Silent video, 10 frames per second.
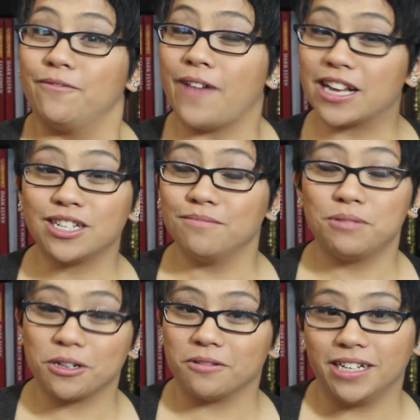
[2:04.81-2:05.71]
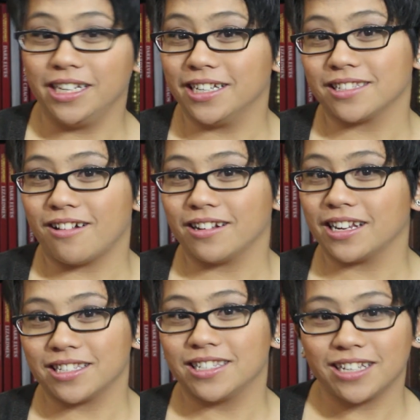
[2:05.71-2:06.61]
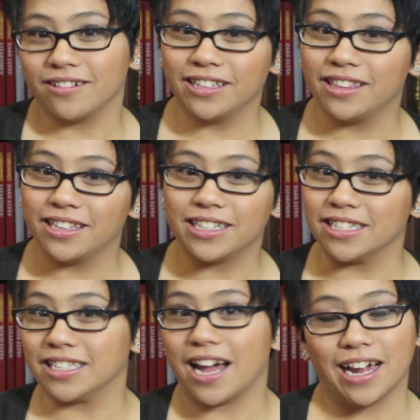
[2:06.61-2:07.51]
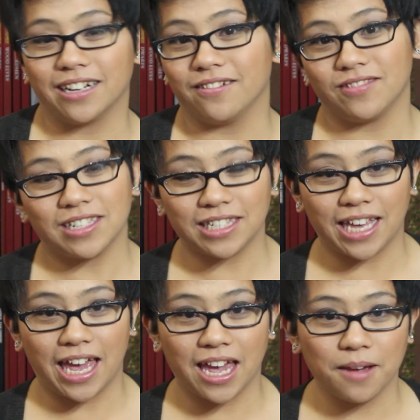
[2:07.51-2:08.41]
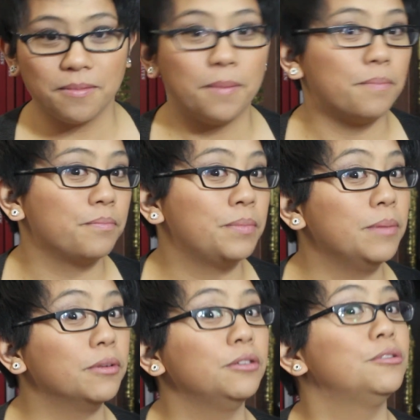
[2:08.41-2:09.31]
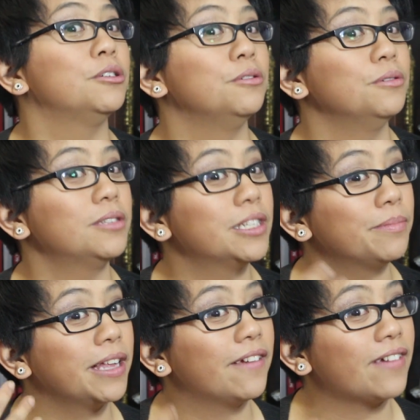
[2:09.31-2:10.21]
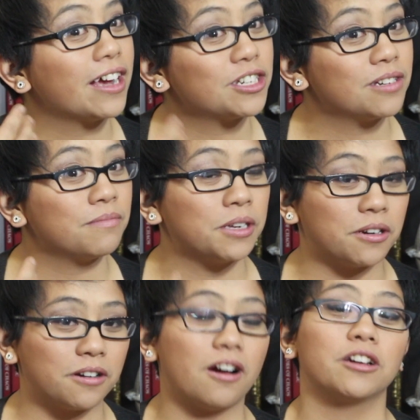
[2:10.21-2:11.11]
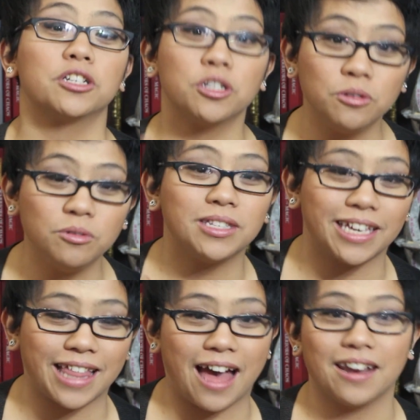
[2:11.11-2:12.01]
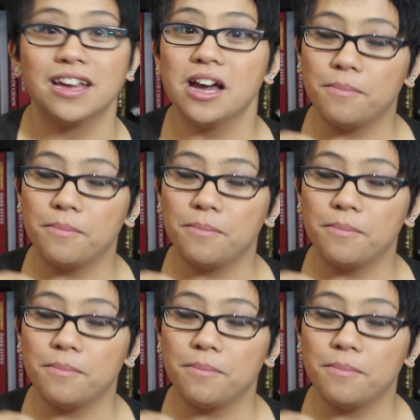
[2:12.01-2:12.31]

Faction purity is not necessarily the design of this game. People who choose to play faction pure are choosing that.